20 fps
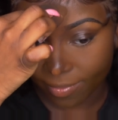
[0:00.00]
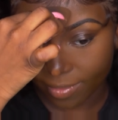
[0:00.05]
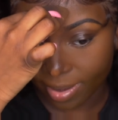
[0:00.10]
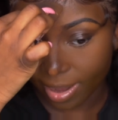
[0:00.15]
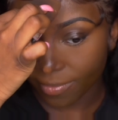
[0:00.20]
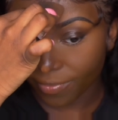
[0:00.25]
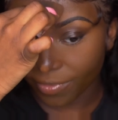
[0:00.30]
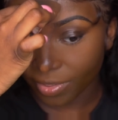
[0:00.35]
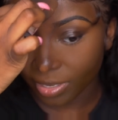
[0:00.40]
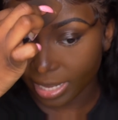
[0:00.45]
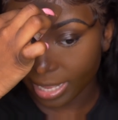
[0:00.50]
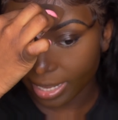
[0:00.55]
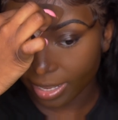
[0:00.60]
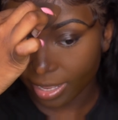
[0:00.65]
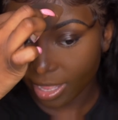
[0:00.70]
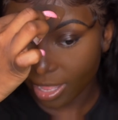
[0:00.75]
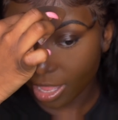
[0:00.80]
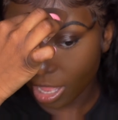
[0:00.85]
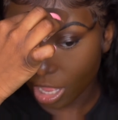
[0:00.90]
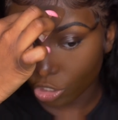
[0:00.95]
And I feel like
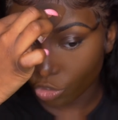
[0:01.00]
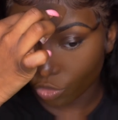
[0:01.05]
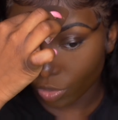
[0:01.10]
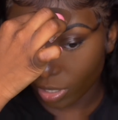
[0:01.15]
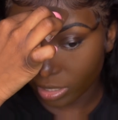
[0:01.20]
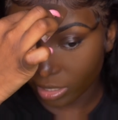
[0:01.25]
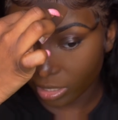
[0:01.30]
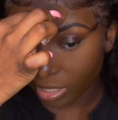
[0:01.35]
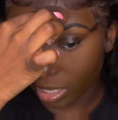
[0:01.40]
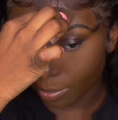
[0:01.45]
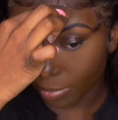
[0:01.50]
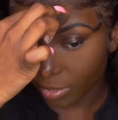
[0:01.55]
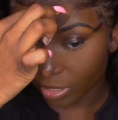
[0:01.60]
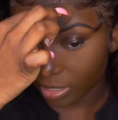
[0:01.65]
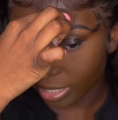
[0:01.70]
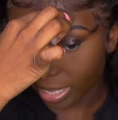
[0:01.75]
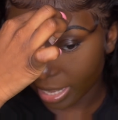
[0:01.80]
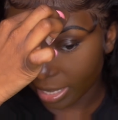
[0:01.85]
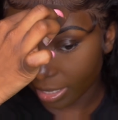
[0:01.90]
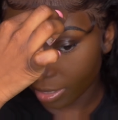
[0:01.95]
addressing them
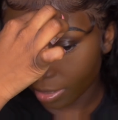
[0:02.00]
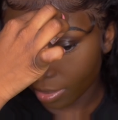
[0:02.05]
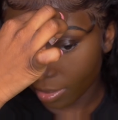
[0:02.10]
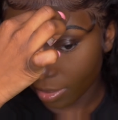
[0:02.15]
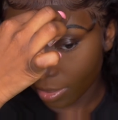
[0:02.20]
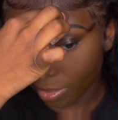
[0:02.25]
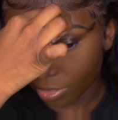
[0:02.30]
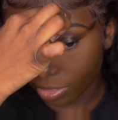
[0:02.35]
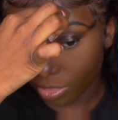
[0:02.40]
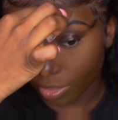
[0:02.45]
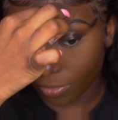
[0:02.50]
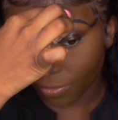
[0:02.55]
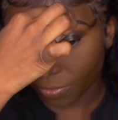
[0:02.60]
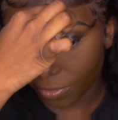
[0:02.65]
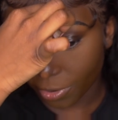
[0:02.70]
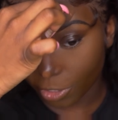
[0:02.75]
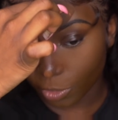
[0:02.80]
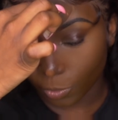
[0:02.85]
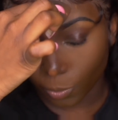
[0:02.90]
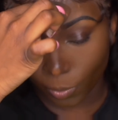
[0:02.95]
is like the
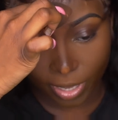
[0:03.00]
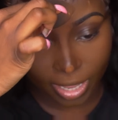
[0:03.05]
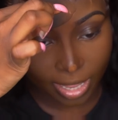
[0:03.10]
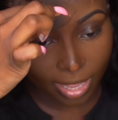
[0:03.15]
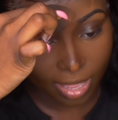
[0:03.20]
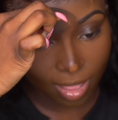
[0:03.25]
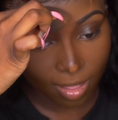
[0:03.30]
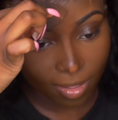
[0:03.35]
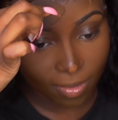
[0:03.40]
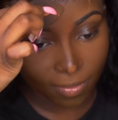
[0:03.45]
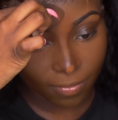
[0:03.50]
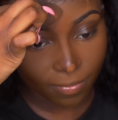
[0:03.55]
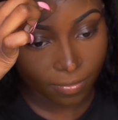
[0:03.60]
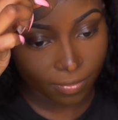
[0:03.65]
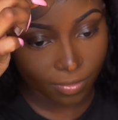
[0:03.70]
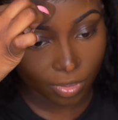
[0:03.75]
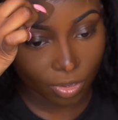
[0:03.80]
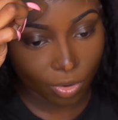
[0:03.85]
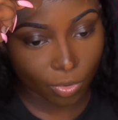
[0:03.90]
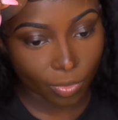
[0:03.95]
first way of,
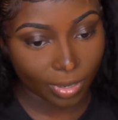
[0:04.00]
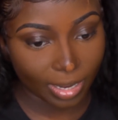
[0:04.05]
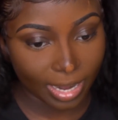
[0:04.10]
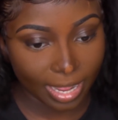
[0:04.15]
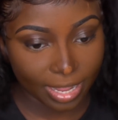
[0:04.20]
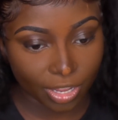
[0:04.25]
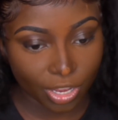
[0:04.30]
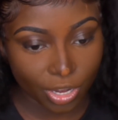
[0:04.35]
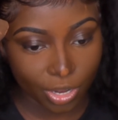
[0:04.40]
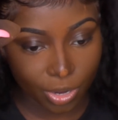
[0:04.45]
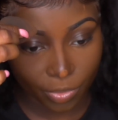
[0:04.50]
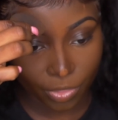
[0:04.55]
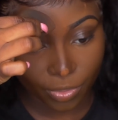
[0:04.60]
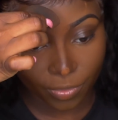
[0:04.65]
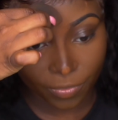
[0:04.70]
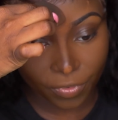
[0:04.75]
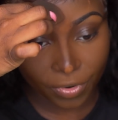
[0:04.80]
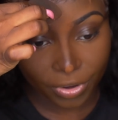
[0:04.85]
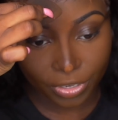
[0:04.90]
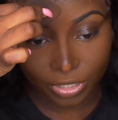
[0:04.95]
or like, you know, the
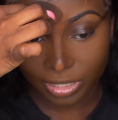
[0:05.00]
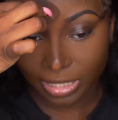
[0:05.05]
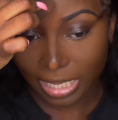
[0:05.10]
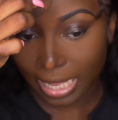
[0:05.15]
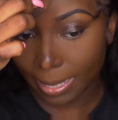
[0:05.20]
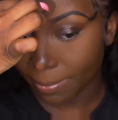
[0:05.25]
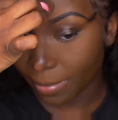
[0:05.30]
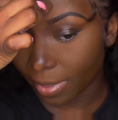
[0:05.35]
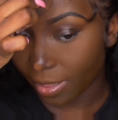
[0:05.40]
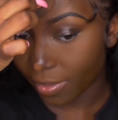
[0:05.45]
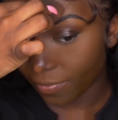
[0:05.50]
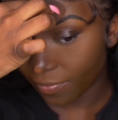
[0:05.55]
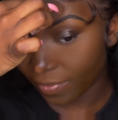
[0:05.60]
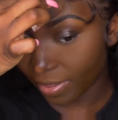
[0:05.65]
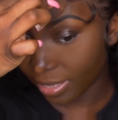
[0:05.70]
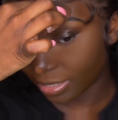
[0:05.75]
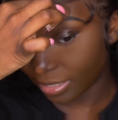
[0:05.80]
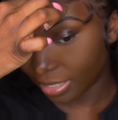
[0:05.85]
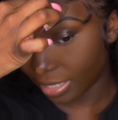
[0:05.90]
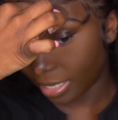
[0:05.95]
first step of
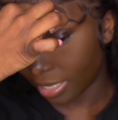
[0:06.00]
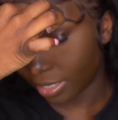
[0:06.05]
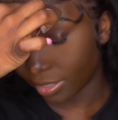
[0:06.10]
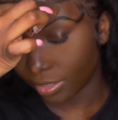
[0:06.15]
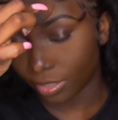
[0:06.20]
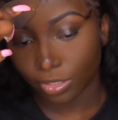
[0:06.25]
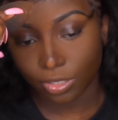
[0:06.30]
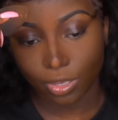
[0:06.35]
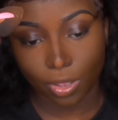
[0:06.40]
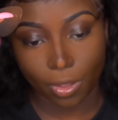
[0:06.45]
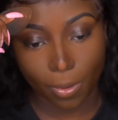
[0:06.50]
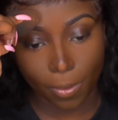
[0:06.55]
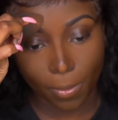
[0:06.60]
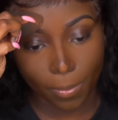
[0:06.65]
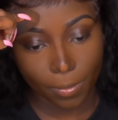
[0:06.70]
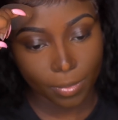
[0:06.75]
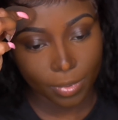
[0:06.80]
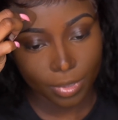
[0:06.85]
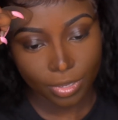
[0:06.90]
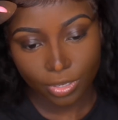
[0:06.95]
fixing it. So
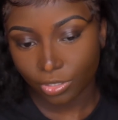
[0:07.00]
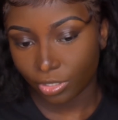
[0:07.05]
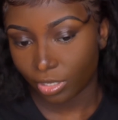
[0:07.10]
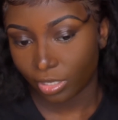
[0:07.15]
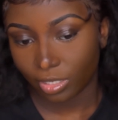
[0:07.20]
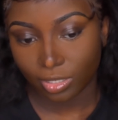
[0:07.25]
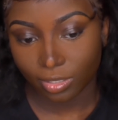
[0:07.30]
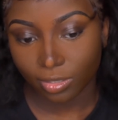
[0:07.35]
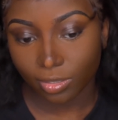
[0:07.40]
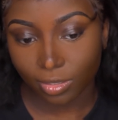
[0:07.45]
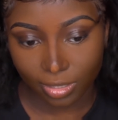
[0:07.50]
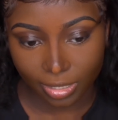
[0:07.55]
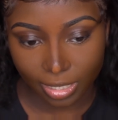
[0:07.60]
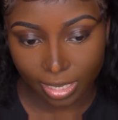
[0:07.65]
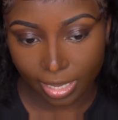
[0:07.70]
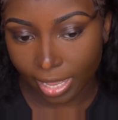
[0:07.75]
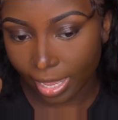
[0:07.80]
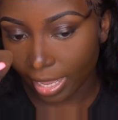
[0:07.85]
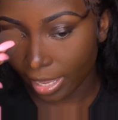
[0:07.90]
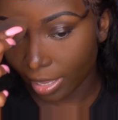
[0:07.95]
just
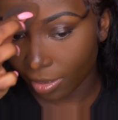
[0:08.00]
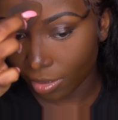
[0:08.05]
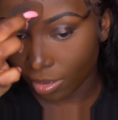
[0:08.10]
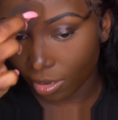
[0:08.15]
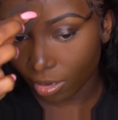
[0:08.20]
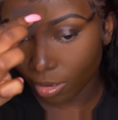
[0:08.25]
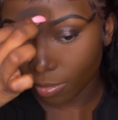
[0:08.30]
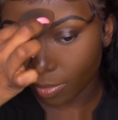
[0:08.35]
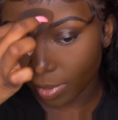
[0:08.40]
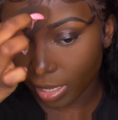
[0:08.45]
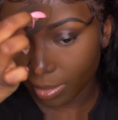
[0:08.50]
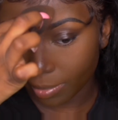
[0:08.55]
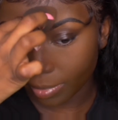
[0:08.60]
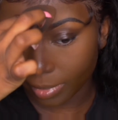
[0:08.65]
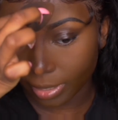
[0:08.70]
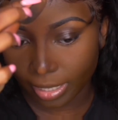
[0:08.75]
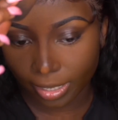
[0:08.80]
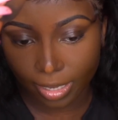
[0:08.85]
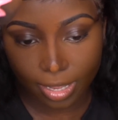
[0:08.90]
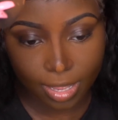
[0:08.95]
say, hey, you know, babe,
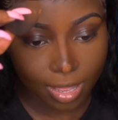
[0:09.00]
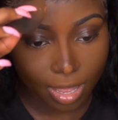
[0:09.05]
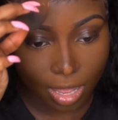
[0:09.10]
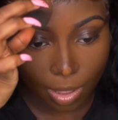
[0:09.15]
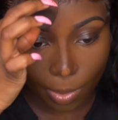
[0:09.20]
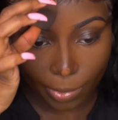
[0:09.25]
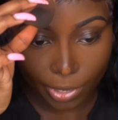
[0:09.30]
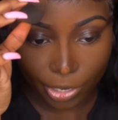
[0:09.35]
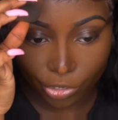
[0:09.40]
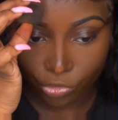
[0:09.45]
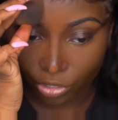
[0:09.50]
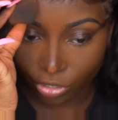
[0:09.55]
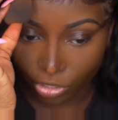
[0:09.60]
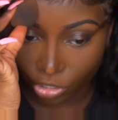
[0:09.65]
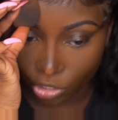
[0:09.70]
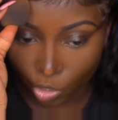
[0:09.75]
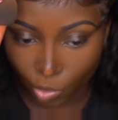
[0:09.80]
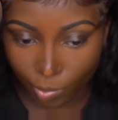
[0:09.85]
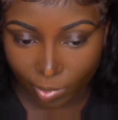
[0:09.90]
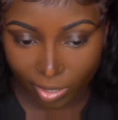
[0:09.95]
like, I want to
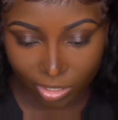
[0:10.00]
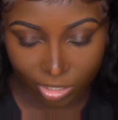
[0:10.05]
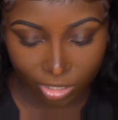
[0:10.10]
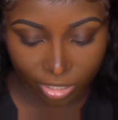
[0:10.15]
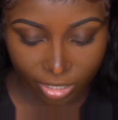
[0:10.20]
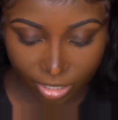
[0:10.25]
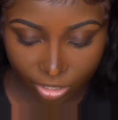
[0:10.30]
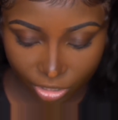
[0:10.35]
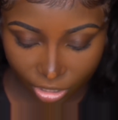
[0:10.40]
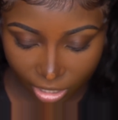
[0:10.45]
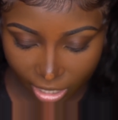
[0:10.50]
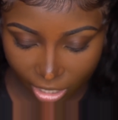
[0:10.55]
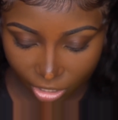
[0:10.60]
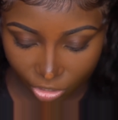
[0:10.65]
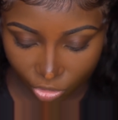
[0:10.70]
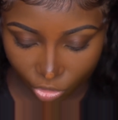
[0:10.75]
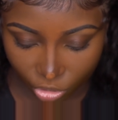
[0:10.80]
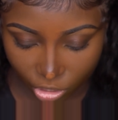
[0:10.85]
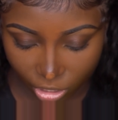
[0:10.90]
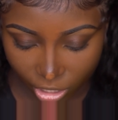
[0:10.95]
address to you about certain things,
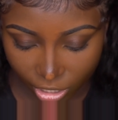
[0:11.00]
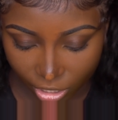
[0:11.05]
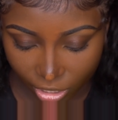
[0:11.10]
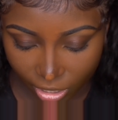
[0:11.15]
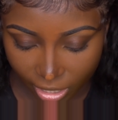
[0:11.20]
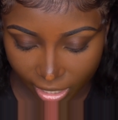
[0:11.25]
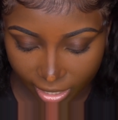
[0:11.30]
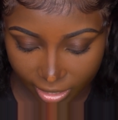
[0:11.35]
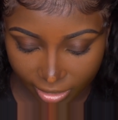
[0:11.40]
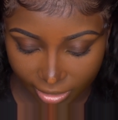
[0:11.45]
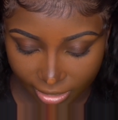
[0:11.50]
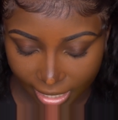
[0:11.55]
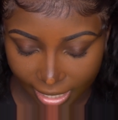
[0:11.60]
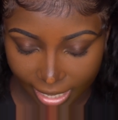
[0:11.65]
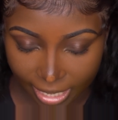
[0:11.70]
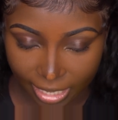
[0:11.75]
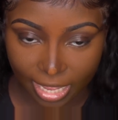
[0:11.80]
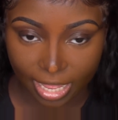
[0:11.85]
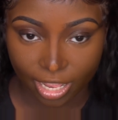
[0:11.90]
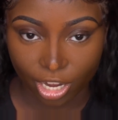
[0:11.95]
or certain things that
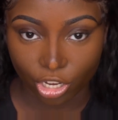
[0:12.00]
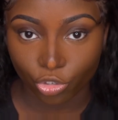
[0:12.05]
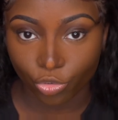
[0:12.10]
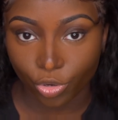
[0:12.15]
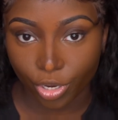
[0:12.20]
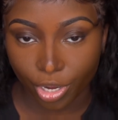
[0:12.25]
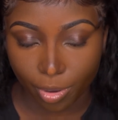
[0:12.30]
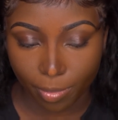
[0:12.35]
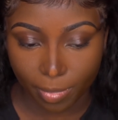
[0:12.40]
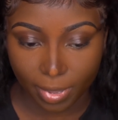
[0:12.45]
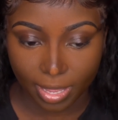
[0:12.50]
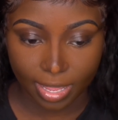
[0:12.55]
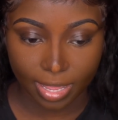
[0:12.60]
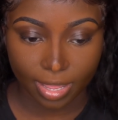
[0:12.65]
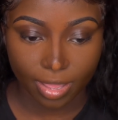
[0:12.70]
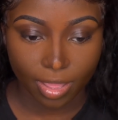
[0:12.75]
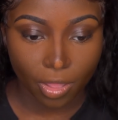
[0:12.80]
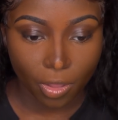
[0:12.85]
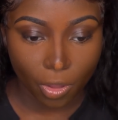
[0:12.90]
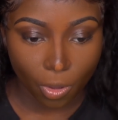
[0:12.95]
like kind of trigger me,
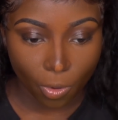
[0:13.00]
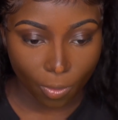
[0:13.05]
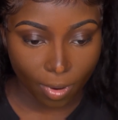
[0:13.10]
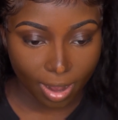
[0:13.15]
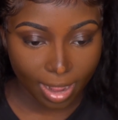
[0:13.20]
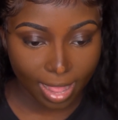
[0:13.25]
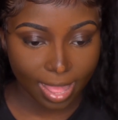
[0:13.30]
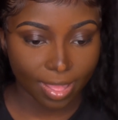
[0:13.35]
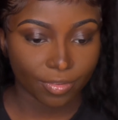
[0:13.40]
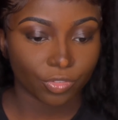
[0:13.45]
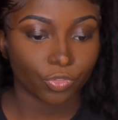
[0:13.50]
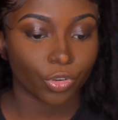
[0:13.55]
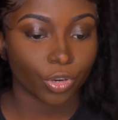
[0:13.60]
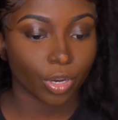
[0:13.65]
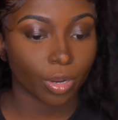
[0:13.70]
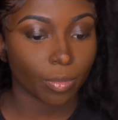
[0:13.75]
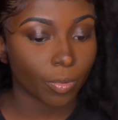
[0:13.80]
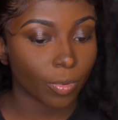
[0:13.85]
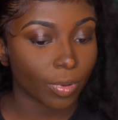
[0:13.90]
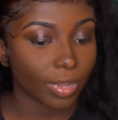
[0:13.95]
or I have
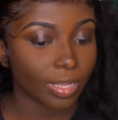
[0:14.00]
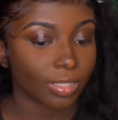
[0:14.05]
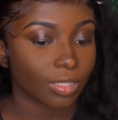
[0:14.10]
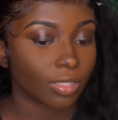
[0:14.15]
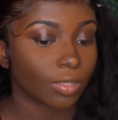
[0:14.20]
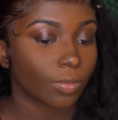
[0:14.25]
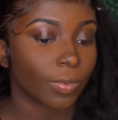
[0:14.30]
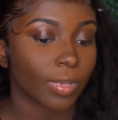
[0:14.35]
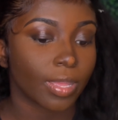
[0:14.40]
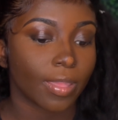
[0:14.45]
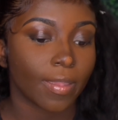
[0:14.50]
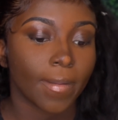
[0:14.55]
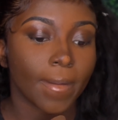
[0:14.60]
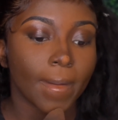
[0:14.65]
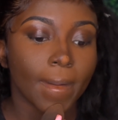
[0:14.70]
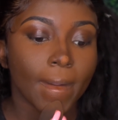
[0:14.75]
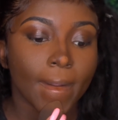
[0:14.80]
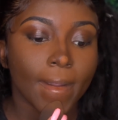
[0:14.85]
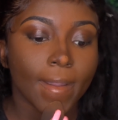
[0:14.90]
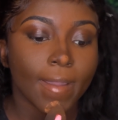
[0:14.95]
trigger points with
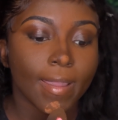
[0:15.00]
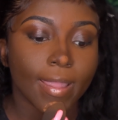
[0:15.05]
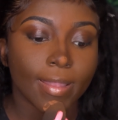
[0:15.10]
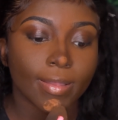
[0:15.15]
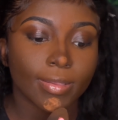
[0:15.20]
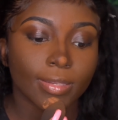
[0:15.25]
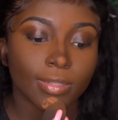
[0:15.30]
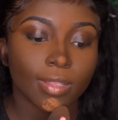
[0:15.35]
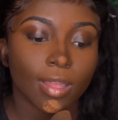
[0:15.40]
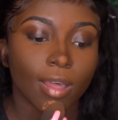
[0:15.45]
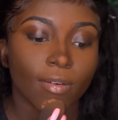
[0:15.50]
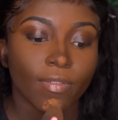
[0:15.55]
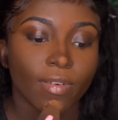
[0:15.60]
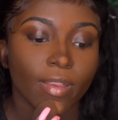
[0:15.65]
and stuff.